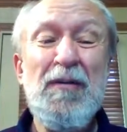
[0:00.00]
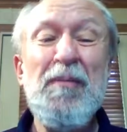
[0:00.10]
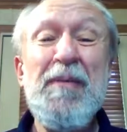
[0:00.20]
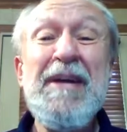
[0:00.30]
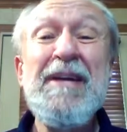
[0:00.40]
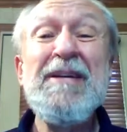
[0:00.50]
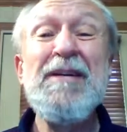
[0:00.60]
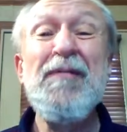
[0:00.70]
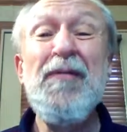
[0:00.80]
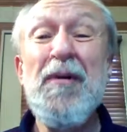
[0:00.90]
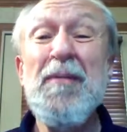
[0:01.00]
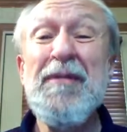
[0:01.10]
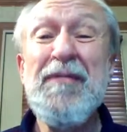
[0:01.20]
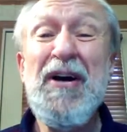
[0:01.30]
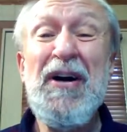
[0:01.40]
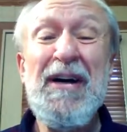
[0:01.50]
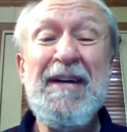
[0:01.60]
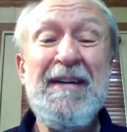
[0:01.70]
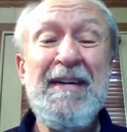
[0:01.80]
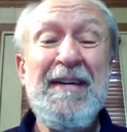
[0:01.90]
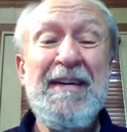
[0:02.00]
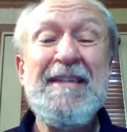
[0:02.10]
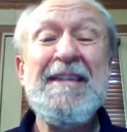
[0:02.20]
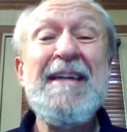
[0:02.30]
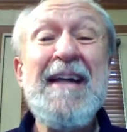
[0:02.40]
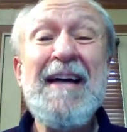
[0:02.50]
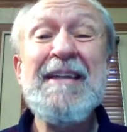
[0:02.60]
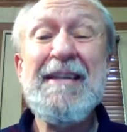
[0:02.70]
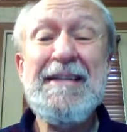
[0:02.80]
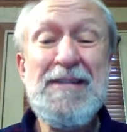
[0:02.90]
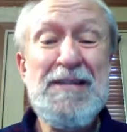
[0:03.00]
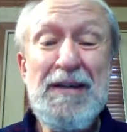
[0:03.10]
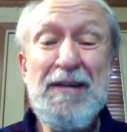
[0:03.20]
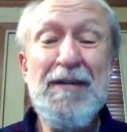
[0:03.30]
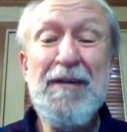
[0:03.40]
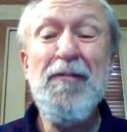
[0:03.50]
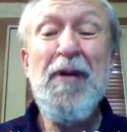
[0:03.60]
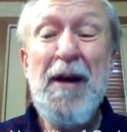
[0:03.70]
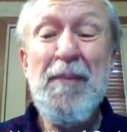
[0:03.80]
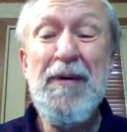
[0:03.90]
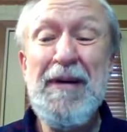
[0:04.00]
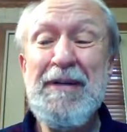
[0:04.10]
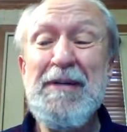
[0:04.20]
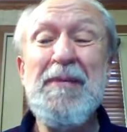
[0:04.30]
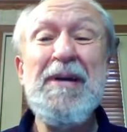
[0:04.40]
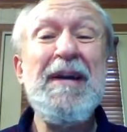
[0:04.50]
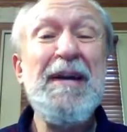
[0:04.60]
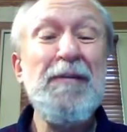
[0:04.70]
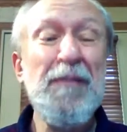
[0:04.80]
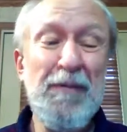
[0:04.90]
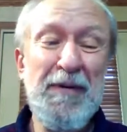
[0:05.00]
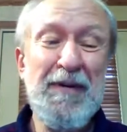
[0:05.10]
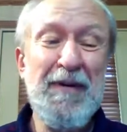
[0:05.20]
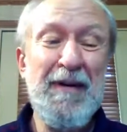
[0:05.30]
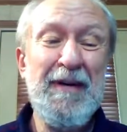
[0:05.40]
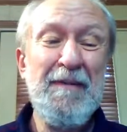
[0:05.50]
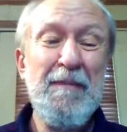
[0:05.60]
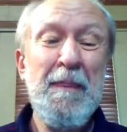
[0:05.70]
who being in the form of God, did not consider it robbery to be equal with God,